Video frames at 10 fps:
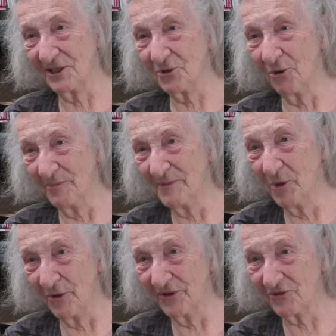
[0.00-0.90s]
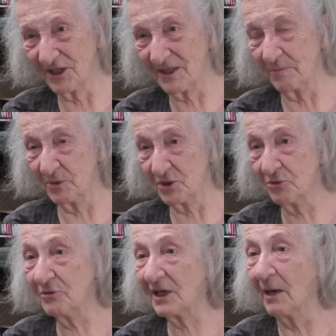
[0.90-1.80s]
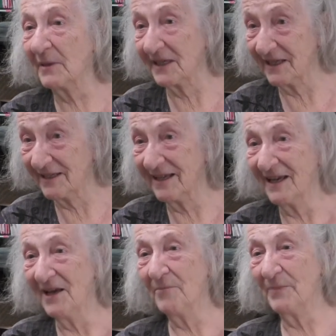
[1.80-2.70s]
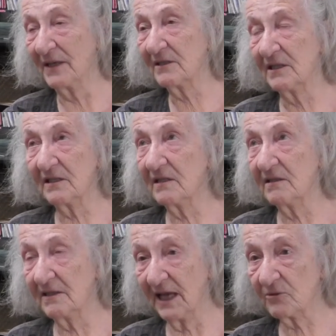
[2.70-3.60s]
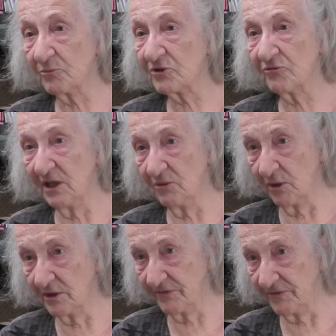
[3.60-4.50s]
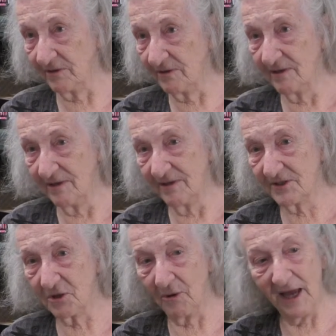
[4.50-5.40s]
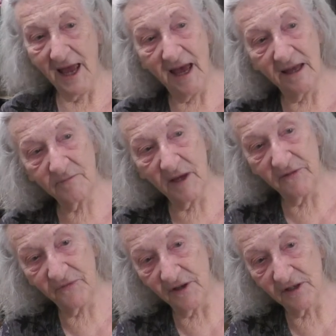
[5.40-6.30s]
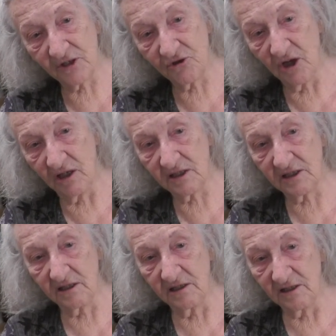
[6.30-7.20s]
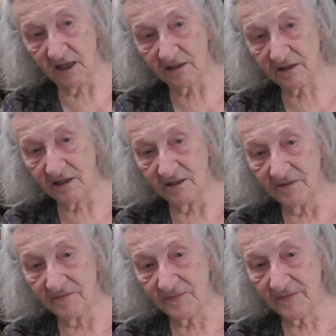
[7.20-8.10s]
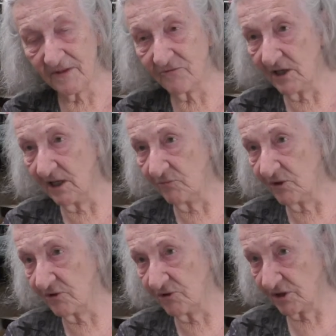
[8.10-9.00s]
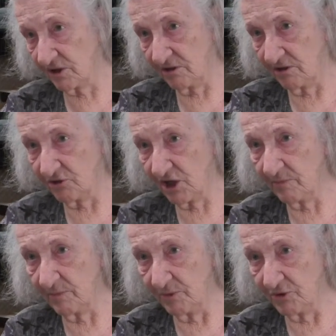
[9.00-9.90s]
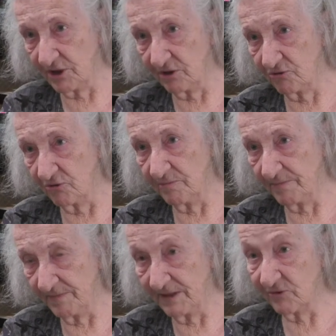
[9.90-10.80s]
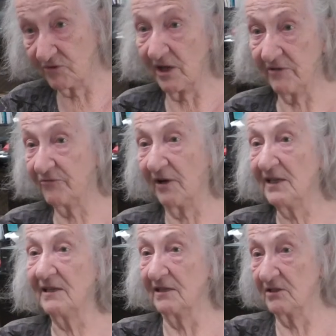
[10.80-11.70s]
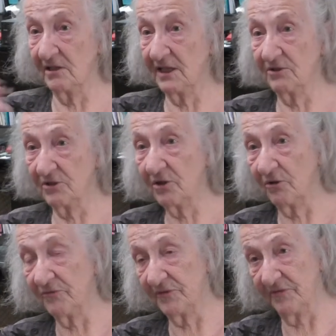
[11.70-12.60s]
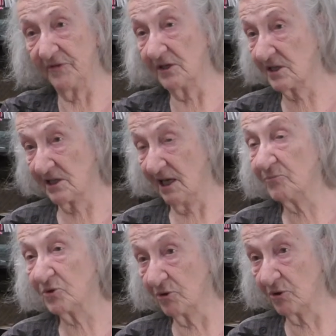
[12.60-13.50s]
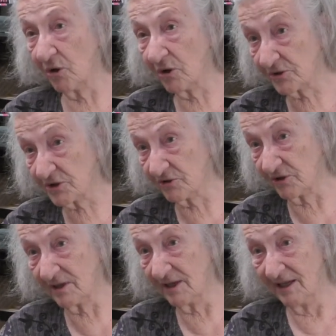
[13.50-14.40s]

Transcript: he taught me more than just the bassoon coming in, but that was really wonderful. So I had my first chance to conduct really with just a chamber music group. And it was very frightening then to go for the first time to an orchestra.